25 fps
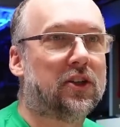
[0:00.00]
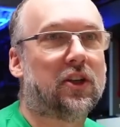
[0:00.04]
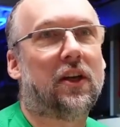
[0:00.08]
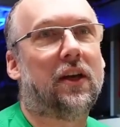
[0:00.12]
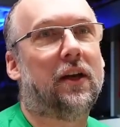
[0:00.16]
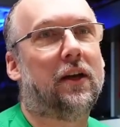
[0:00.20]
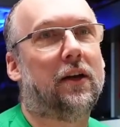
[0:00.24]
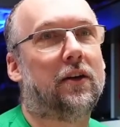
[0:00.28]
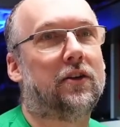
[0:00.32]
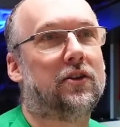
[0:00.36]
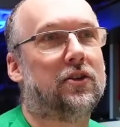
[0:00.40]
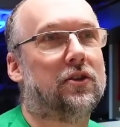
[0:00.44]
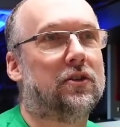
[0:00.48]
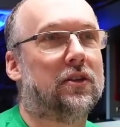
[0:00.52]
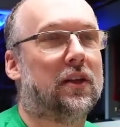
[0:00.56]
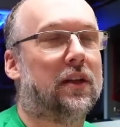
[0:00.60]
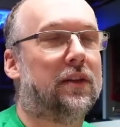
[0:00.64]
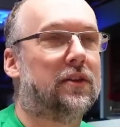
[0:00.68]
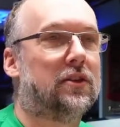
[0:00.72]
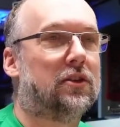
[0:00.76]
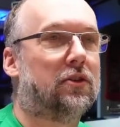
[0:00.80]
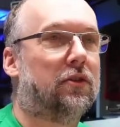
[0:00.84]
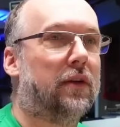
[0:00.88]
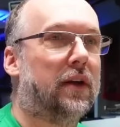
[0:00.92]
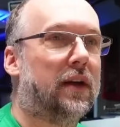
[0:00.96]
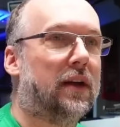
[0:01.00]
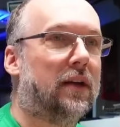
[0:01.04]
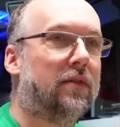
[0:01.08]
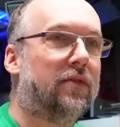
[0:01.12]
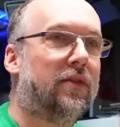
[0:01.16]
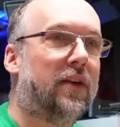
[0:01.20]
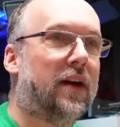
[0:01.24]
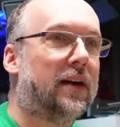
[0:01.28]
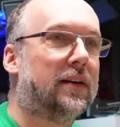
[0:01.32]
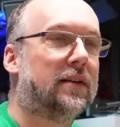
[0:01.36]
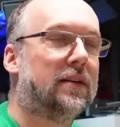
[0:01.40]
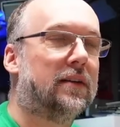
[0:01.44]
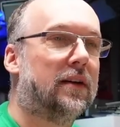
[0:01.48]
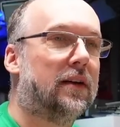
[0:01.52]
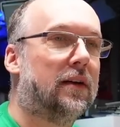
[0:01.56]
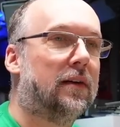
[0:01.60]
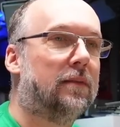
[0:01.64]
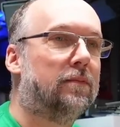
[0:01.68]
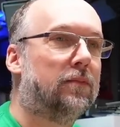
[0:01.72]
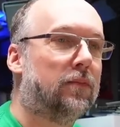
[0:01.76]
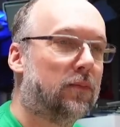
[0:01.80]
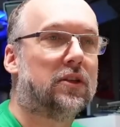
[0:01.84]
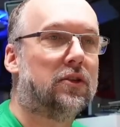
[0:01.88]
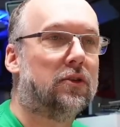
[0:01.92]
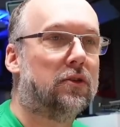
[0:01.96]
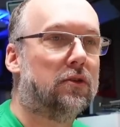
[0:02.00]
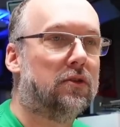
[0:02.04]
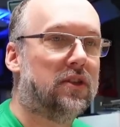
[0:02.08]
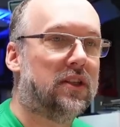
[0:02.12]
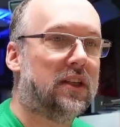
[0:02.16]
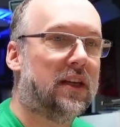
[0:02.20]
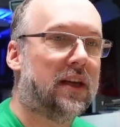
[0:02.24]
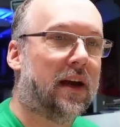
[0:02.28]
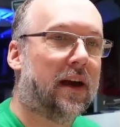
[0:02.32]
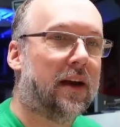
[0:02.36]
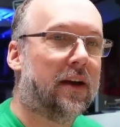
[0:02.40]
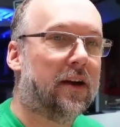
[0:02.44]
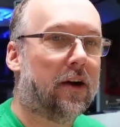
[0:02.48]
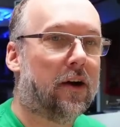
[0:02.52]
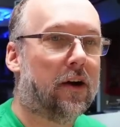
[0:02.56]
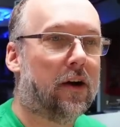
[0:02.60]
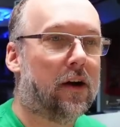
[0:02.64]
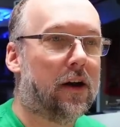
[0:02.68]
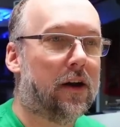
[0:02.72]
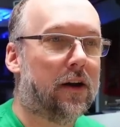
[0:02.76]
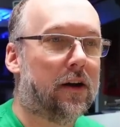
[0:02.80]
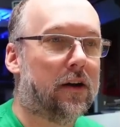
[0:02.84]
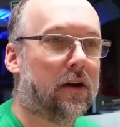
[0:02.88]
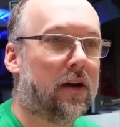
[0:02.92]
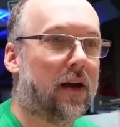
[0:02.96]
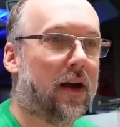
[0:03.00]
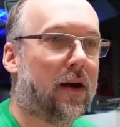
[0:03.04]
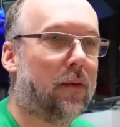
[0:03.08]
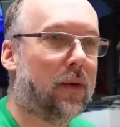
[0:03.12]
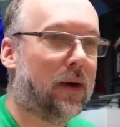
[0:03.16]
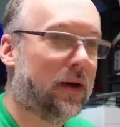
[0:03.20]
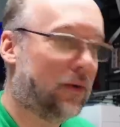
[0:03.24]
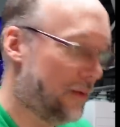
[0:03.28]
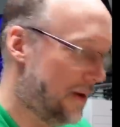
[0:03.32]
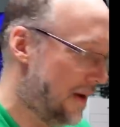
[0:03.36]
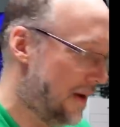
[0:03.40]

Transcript: of characters on the screen. In fact, do DIR here. That way we